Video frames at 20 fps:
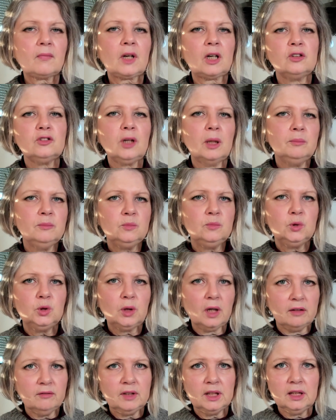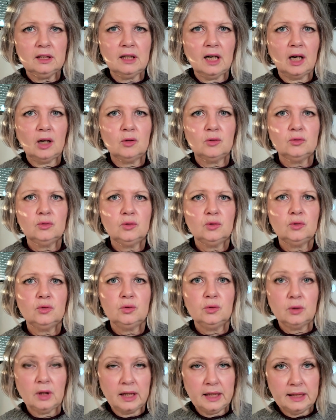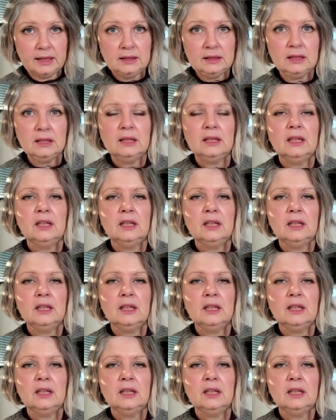So I'm driving down to Rennes.